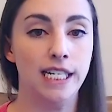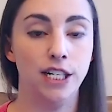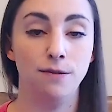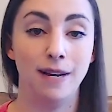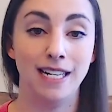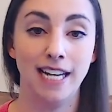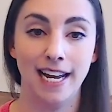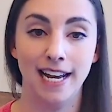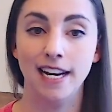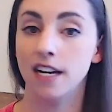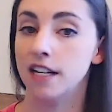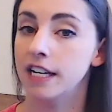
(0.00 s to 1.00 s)
to
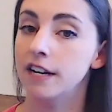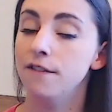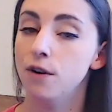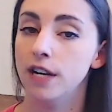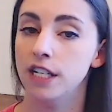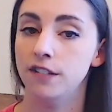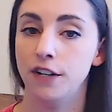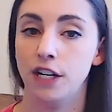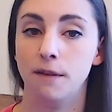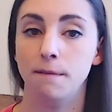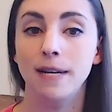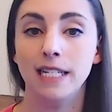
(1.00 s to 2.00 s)
maintain a clear focus for your
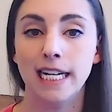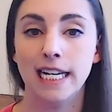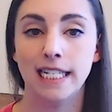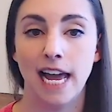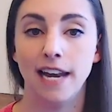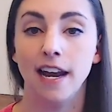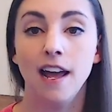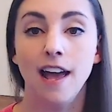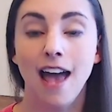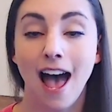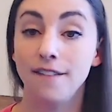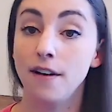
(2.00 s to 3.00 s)
business and
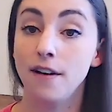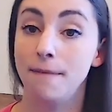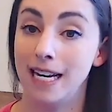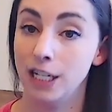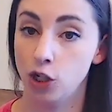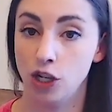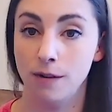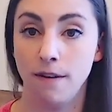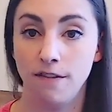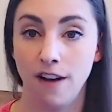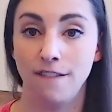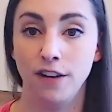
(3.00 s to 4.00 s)
have a main stream of
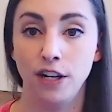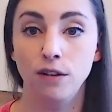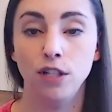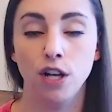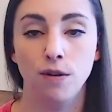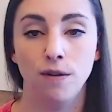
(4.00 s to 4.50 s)
revenue, so